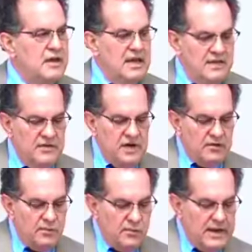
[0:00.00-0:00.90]
that even
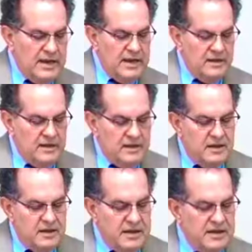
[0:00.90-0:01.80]
in reading
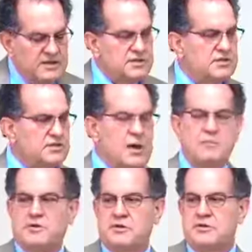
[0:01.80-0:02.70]
these
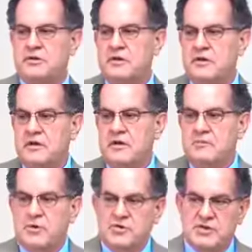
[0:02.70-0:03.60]
scriptures,
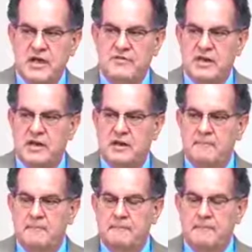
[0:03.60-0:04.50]
perceiving it
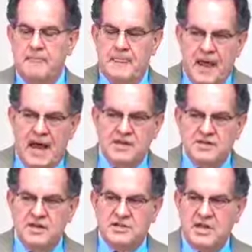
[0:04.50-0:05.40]

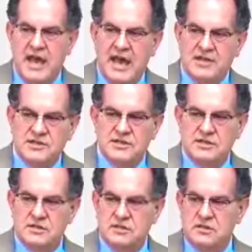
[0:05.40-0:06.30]
not just
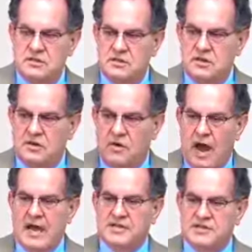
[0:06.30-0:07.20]
as
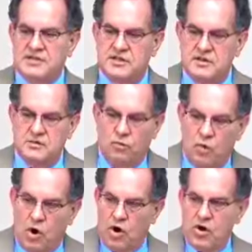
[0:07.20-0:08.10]
Christ's
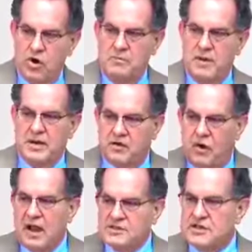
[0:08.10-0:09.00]
word, but
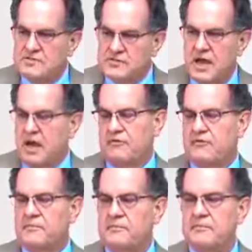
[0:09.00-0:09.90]
Christ
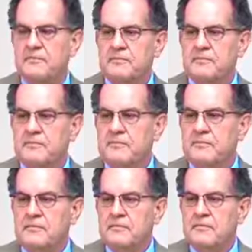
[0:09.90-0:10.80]
himself.
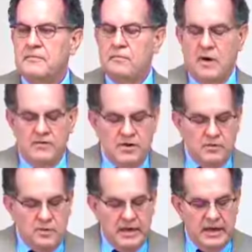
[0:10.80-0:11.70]
Wherever
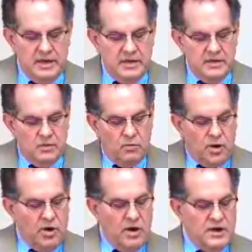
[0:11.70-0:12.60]
you read the
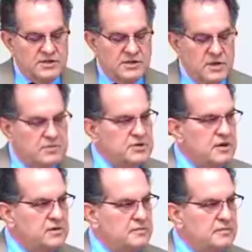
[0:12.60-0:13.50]
word in
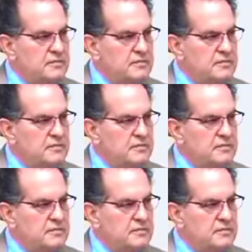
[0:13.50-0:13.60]
scripture,